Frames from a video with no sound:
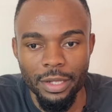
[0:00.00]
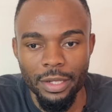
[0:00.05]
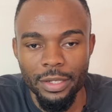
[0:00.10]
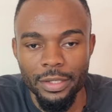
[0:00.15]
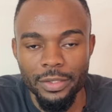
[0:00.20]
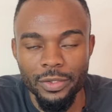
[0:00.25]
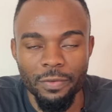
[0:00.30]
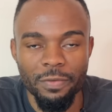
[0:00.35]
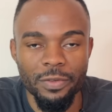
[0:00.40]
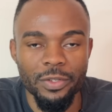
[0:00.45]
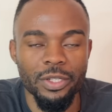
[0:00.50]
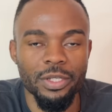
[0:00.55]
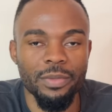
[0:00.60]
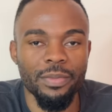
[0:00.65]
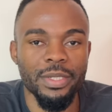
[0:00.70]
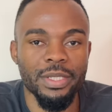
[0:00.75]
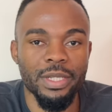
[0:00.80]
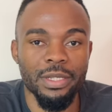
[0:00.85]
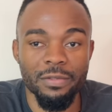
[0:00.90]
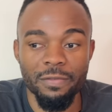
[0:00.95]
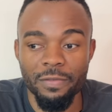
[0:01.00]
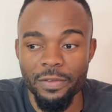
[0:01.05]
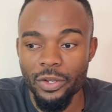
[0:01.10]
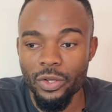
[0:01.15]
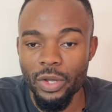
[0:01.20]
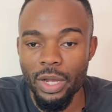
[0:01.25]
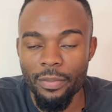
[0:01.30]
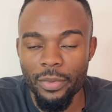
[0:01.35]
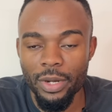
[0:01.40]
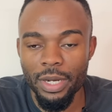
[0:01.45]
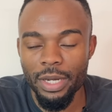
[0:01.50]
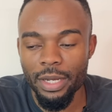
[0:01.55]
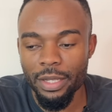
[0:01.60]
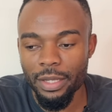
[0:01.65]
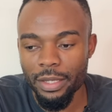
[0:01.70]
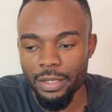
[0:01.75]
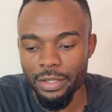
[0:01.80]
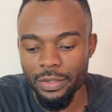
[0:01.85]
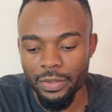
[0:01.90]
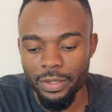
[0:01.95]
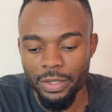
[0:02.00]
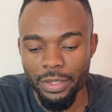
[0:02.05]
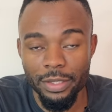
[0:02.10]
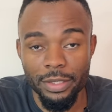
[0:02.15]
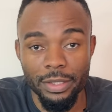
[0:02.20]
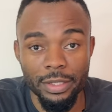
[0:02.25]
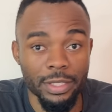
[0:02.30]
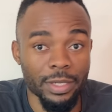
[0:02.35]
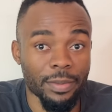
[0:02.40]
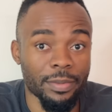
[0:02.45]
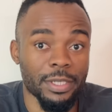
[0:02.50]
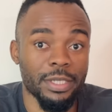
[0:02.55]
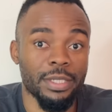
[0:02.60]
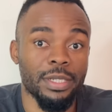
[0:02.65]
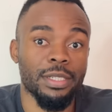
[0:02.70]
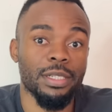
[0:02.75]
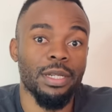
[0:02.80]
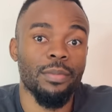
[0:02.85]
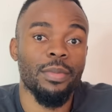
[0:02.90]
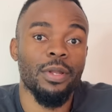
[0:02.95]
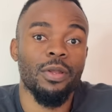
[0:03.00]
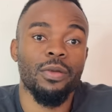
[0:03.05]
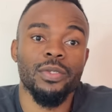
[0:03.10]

So if you did miss that video, I'm going to link it on the description section below